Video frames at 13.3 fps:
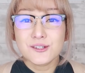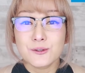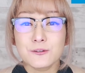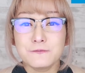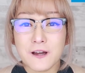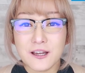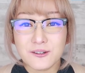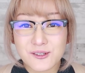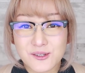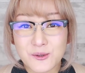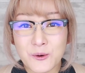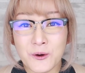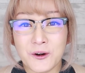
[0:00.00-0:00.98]
So the final
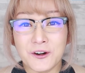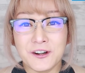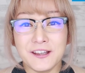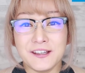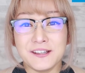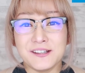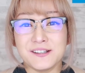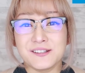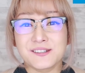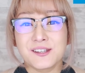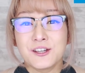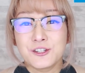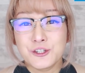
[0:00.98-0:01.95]
score
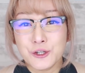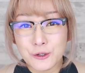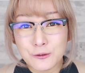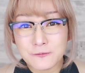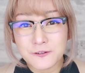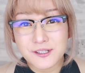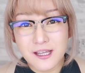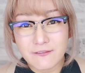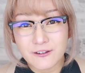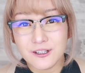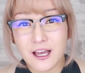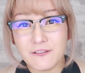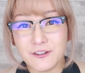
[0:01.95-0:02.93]
is 2 for
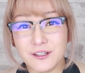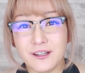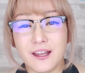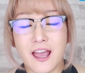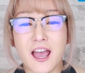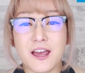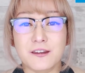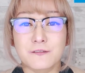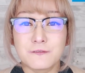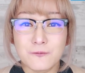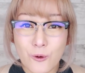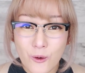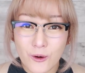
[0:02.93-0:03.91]
7-Eleven and
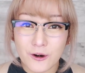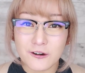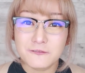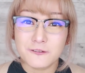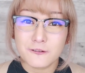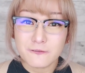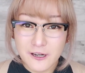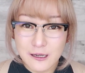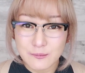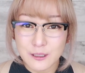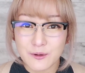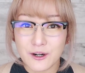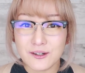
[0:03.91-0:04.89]
4 for
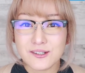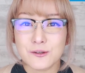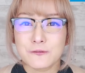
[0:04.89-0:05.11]
Family Mart.